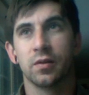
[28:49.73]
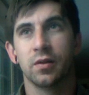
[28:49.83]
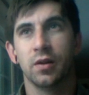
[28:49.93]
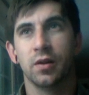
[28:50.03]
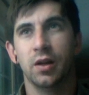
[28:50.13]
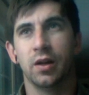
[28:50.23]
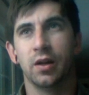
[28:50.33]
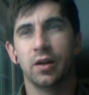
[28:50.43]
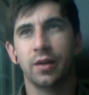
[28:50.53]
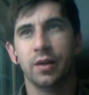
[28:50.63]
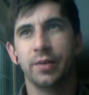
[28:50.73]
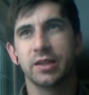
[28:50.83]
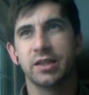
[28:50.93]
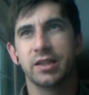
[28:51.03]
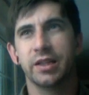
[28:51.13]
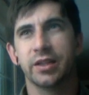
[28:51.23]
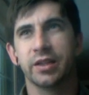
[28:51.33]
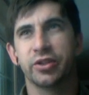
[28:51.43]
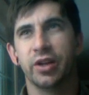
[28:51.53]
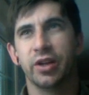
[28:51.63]
Huh, I'm not seeing the
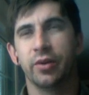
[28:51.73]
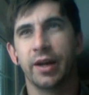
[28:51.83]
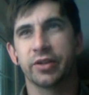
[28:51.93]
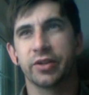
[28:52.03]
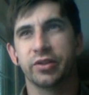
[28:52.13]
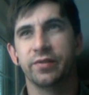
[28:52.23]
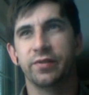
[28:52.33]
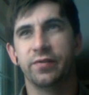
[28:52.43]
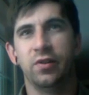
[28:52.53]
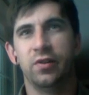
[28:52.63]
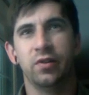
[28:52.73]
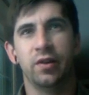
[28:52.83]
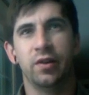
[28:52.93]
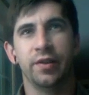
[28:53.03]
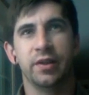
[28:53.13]
shadow actually fall on this